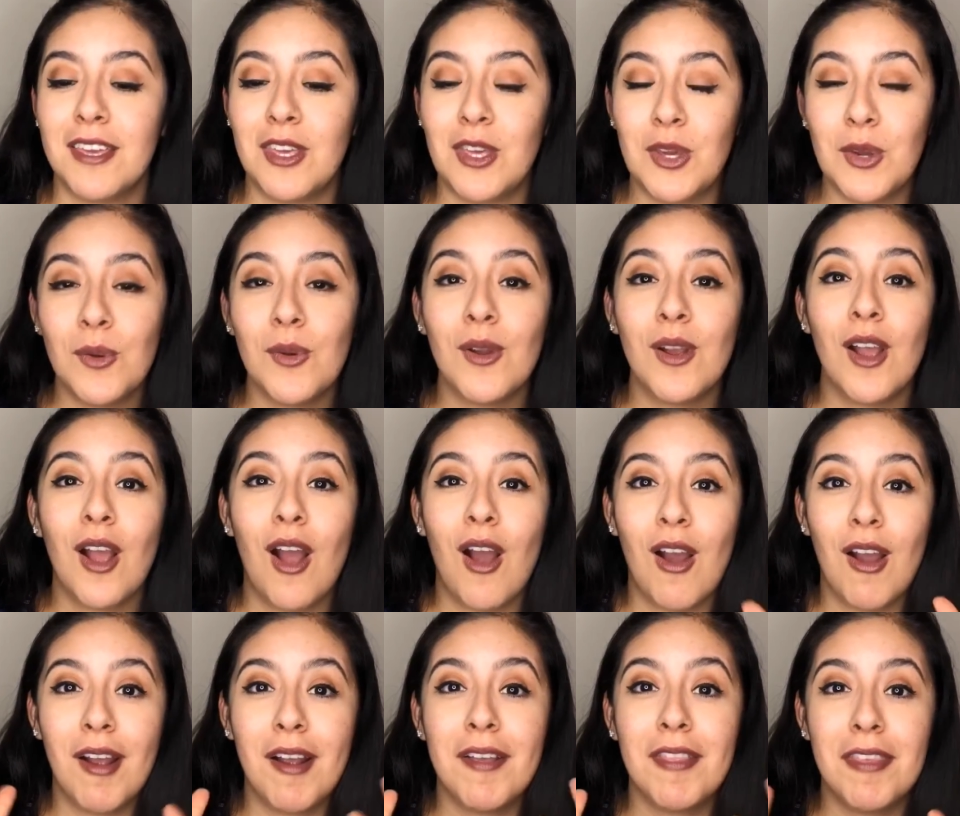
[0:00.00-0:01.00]
You
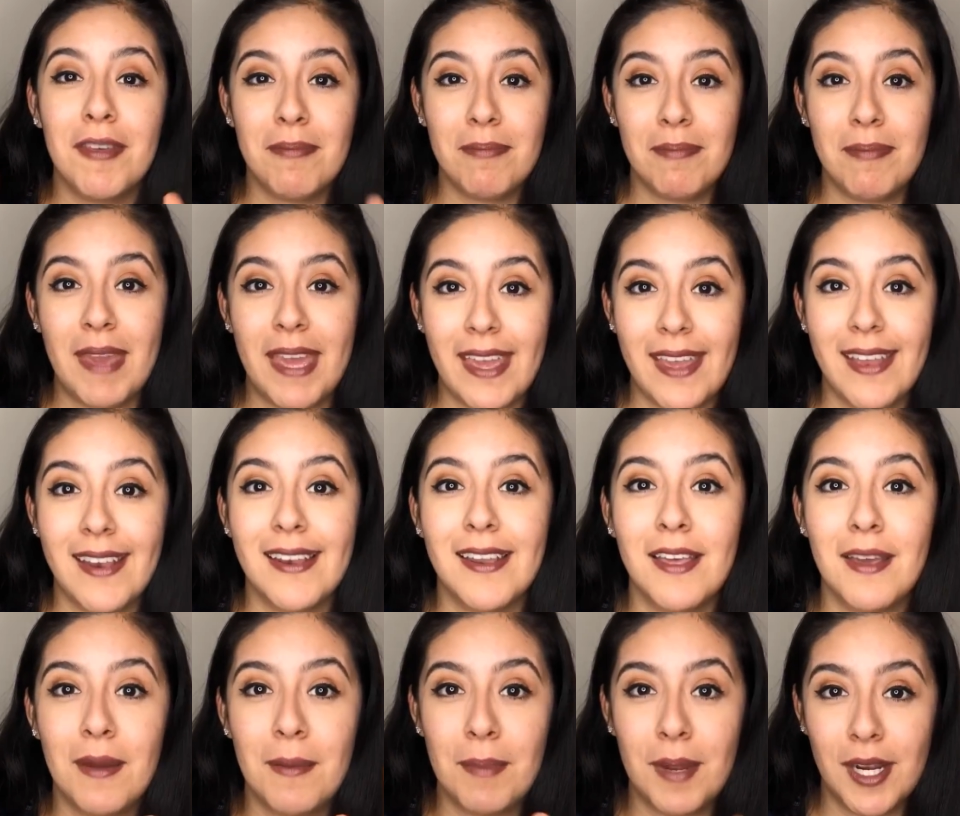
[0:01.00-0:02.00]
are the main
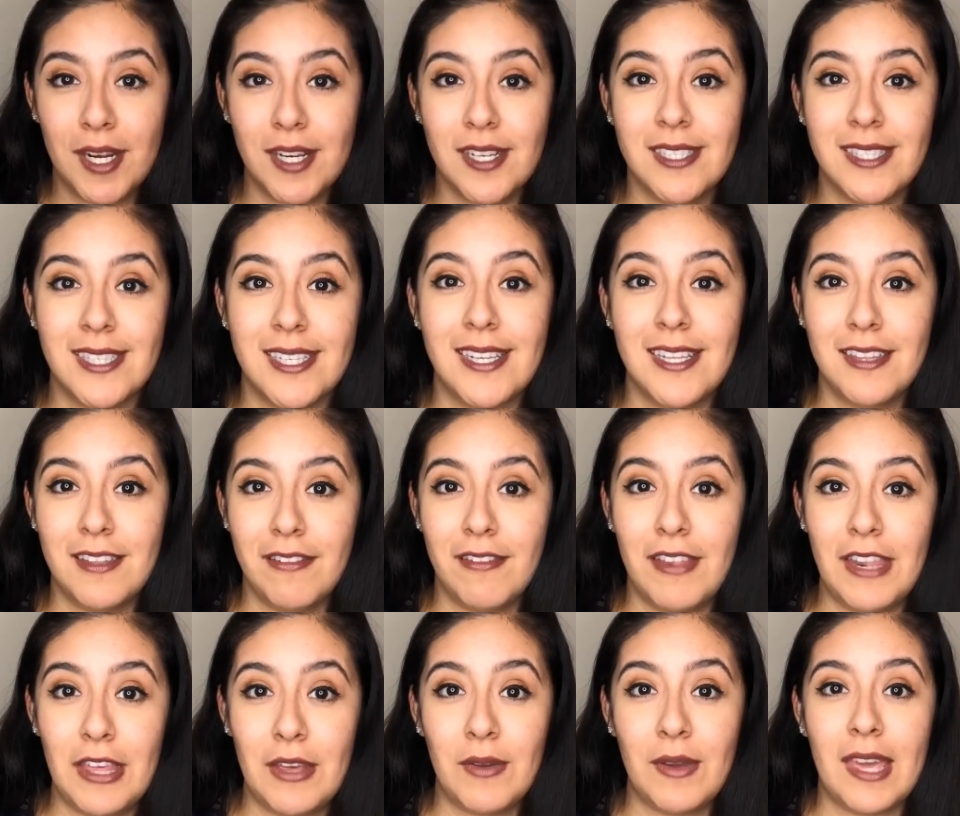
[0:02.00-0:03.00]
person in the
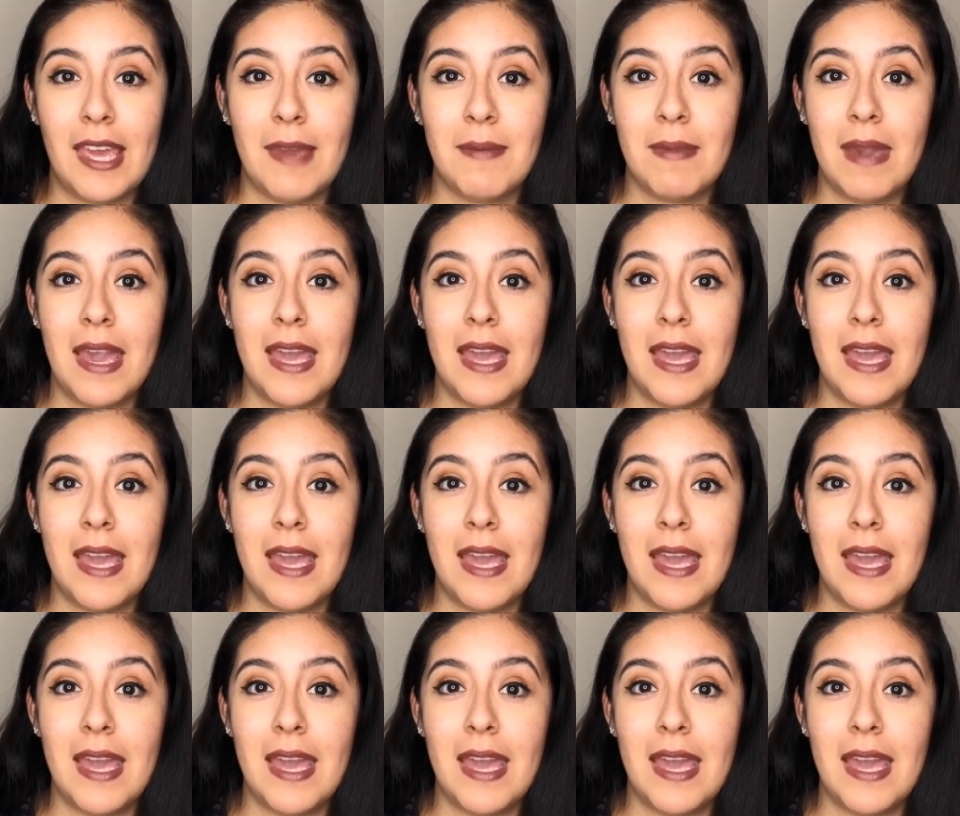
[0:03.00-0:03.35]
video game,